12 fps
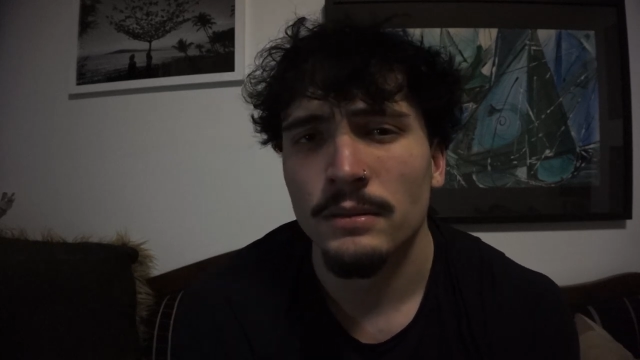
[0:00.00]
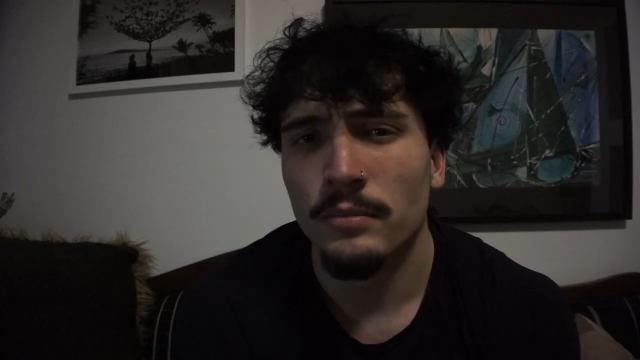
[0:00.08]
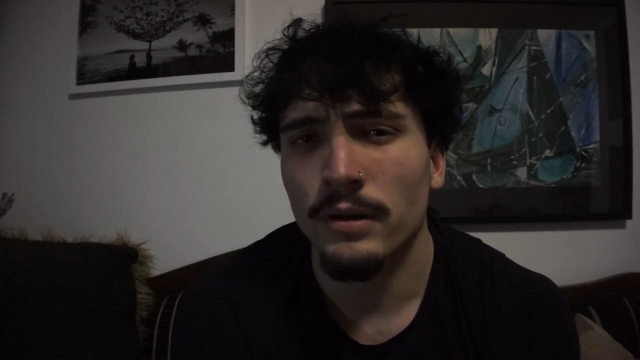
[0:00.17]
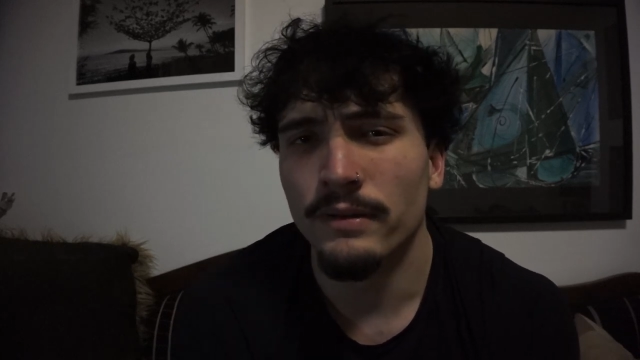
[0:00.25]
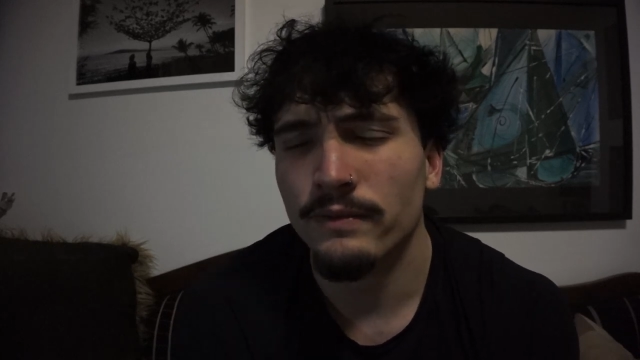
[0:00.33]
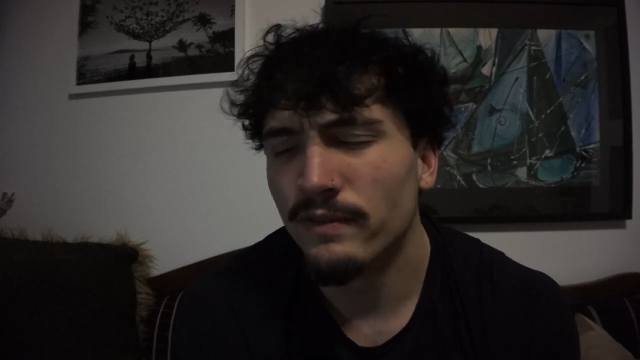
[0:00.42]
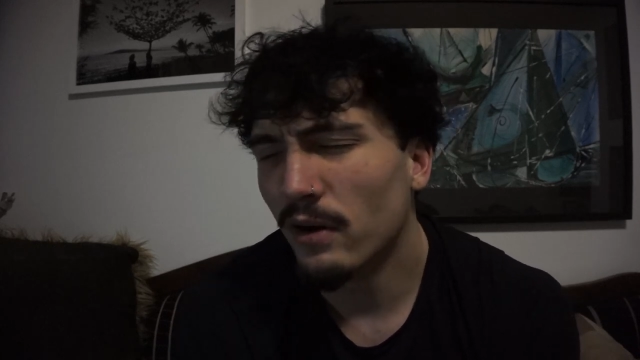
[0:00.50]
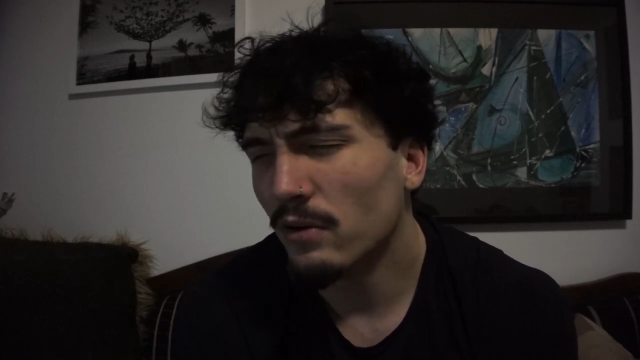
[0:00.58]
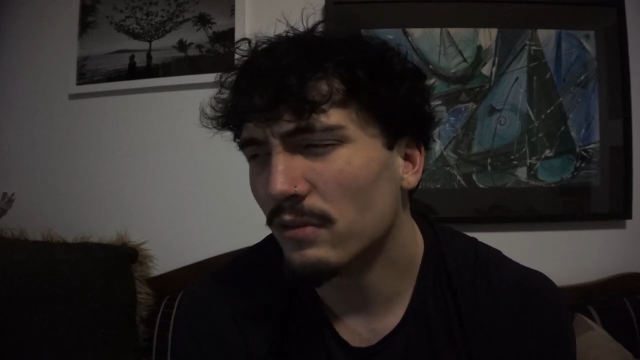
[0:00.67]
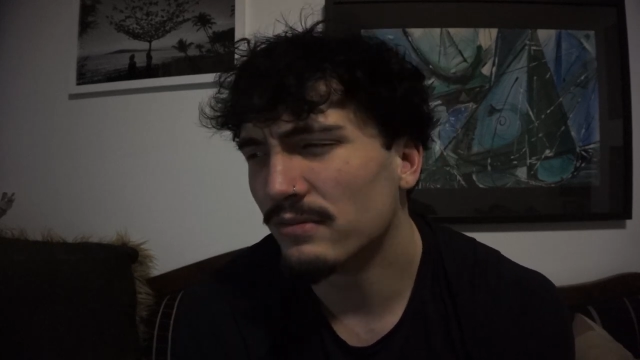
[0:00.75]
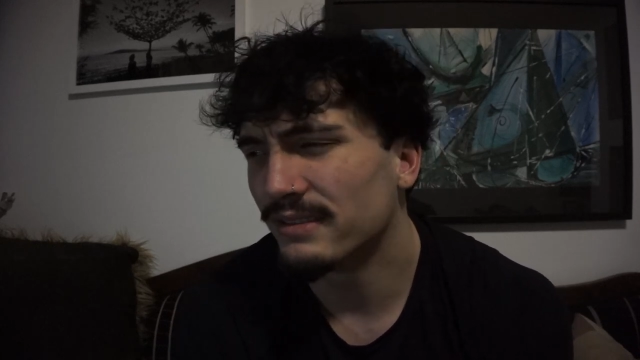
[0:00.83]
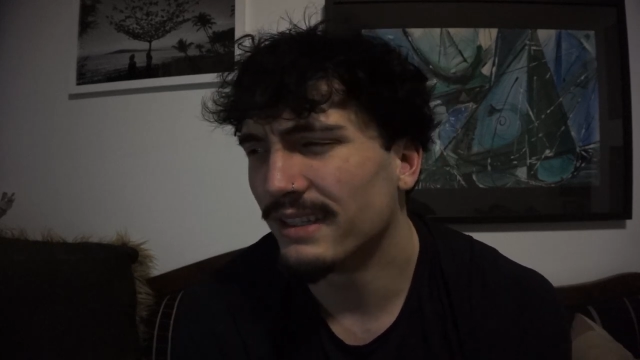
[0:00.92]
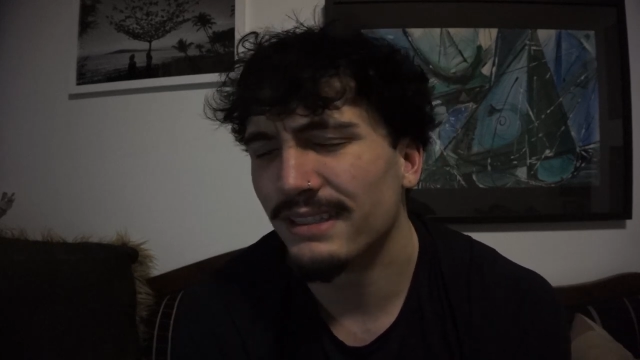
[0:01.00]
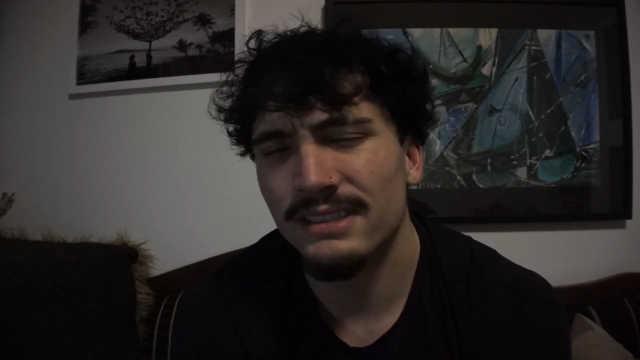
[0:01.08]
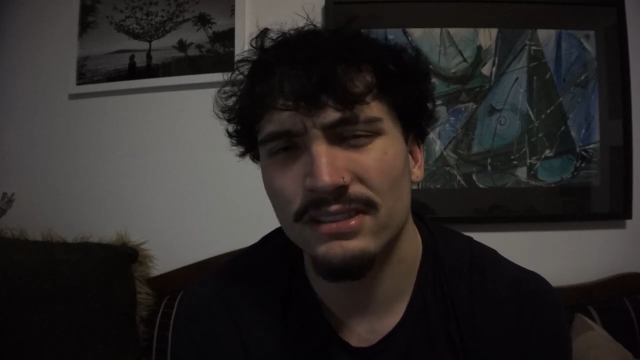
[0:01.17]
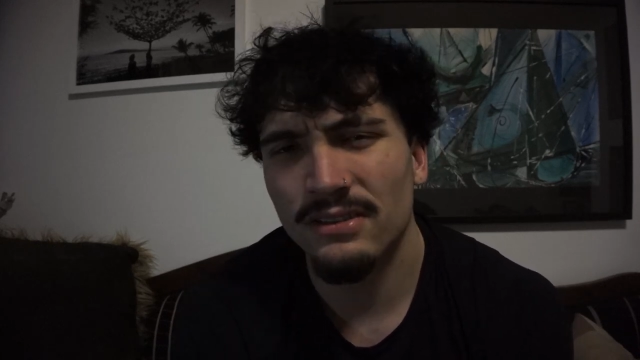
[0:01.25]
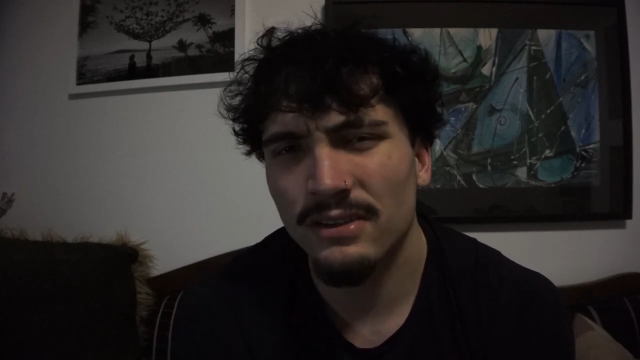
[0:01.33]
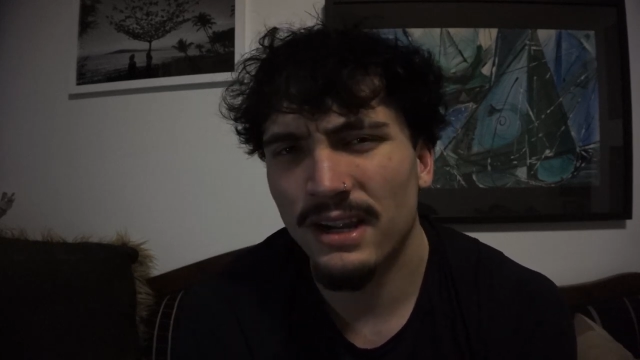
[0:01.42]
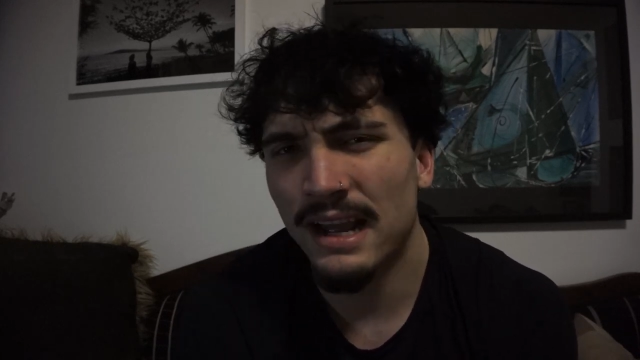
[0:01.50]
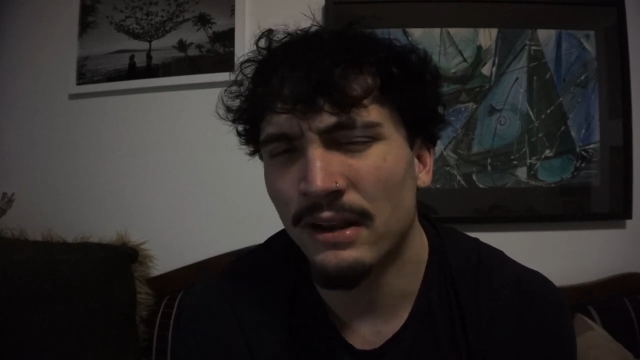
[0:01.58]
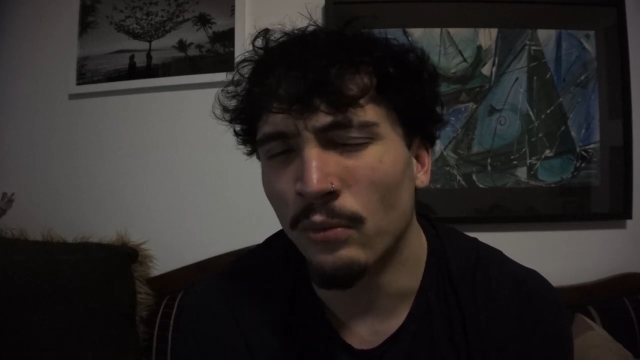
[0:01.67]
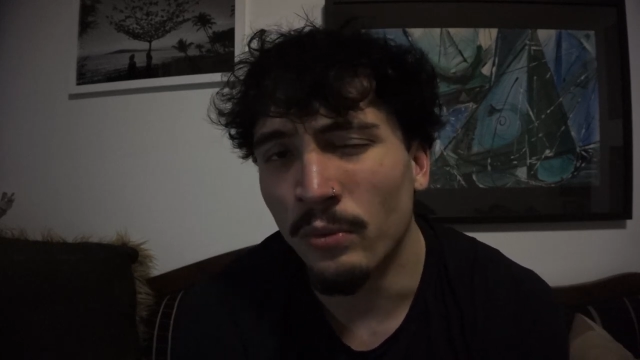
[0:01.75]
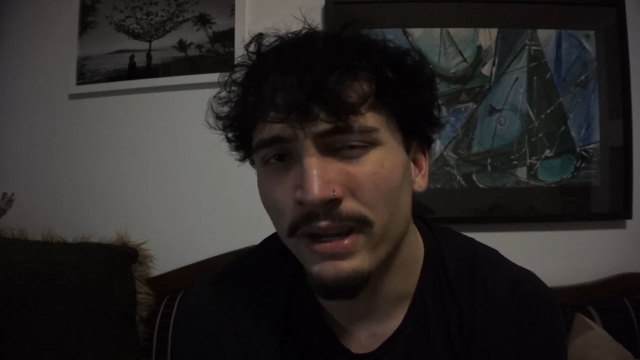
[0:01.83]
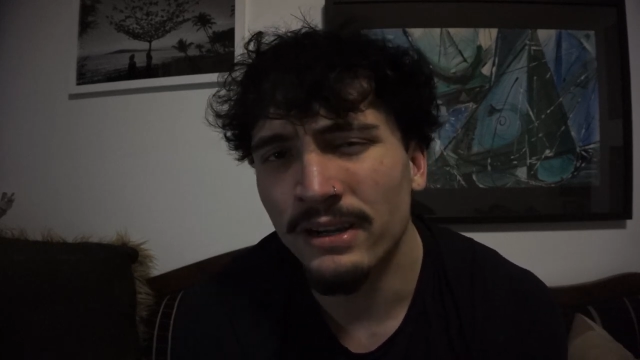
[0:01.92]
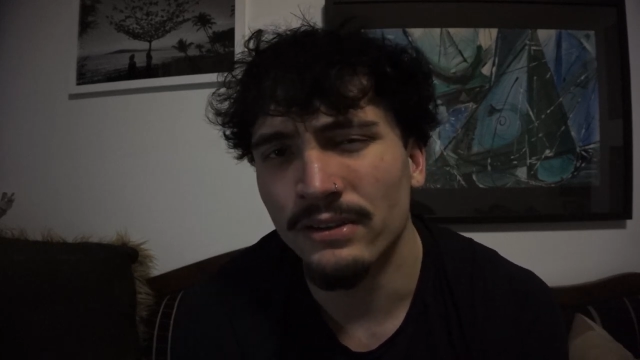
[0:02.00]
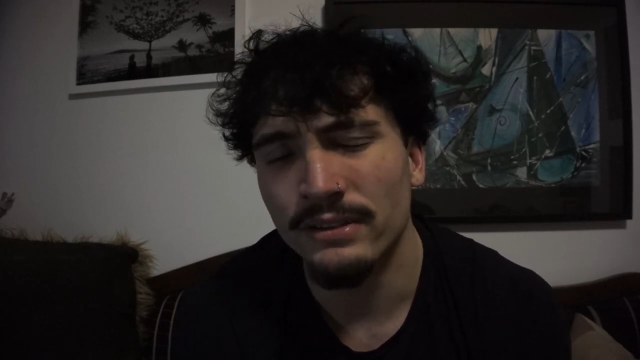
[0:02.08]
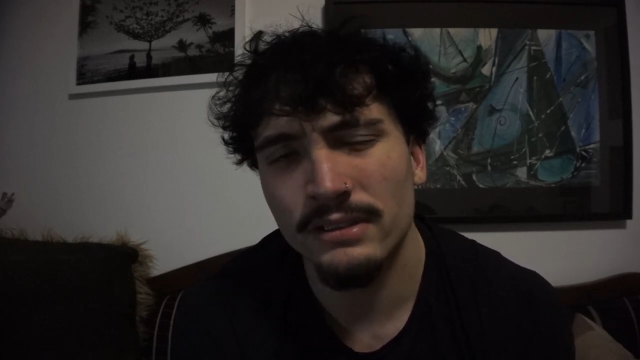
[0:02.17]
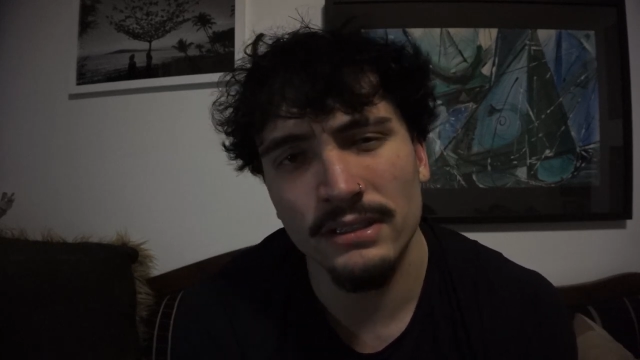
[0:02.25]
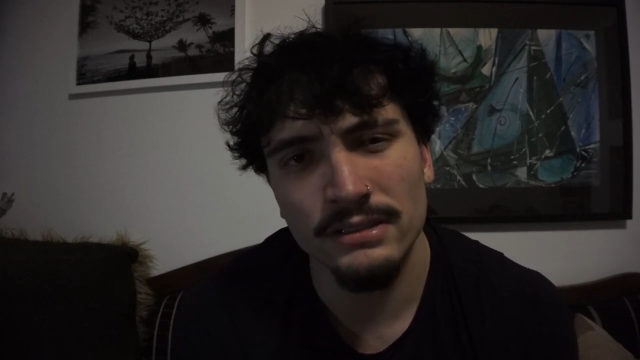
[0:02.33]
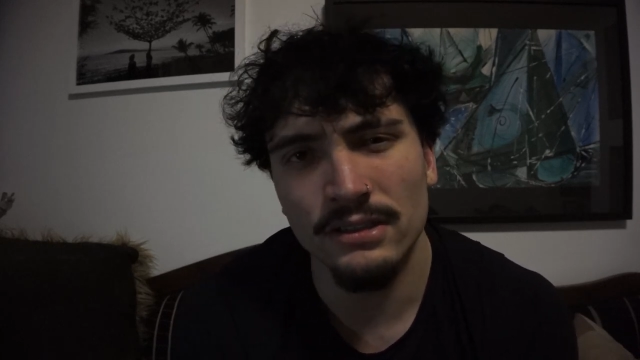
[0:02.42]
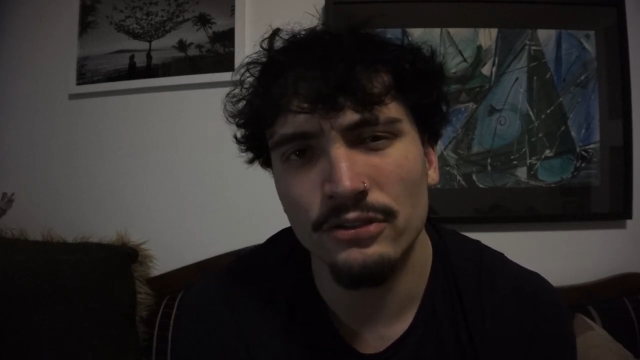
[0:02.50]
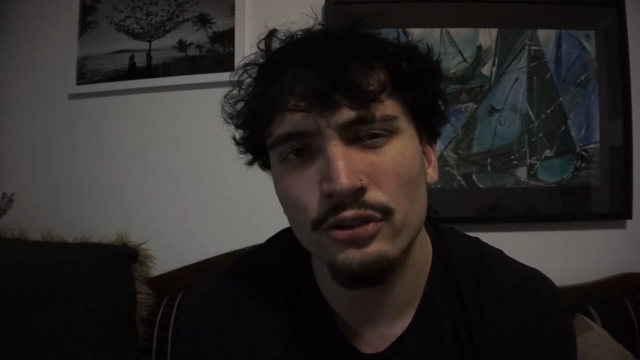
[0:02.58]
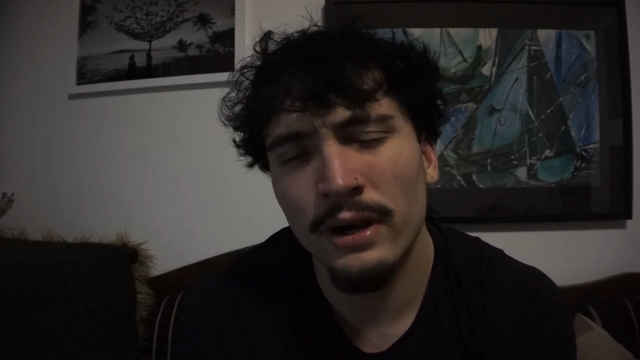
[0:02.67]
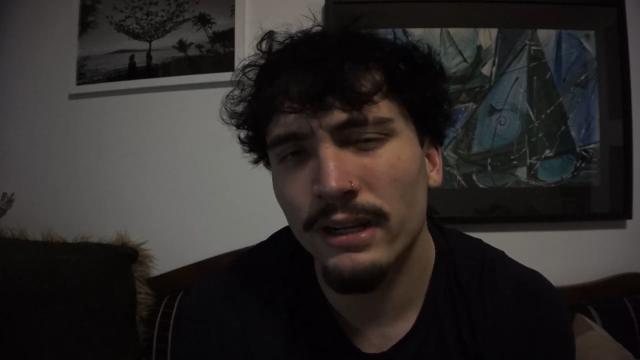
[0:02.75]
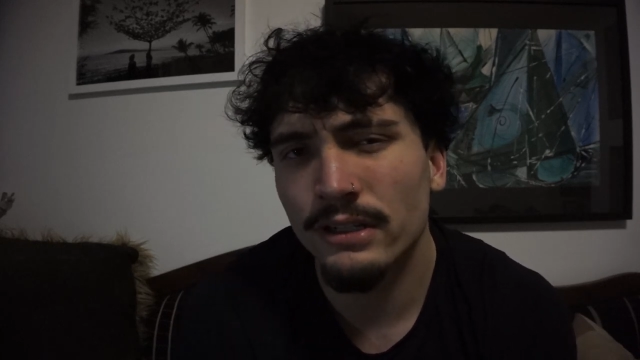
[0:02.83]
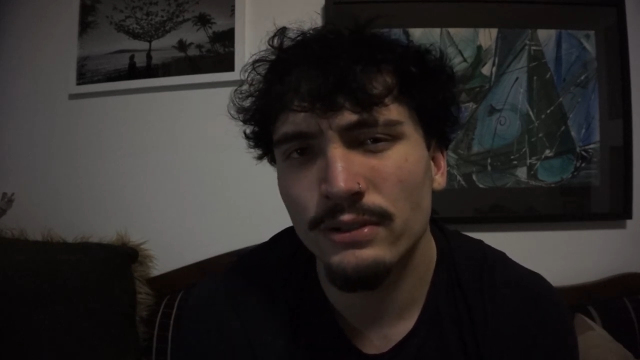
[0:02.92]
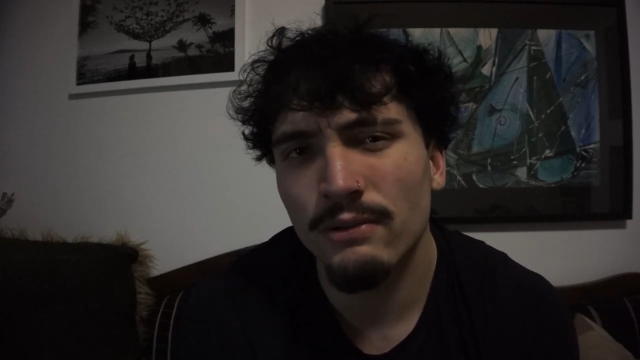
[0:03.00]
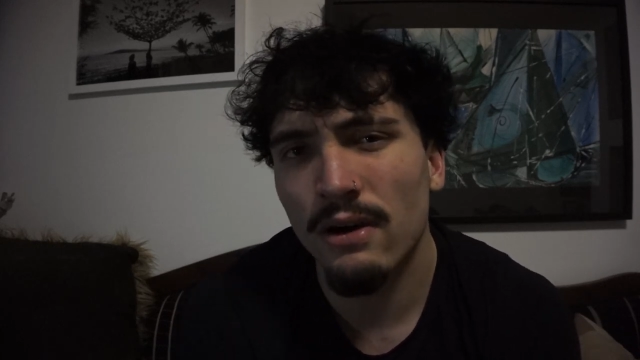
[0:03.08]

but in photos, they just look kind of weird because they're trying to do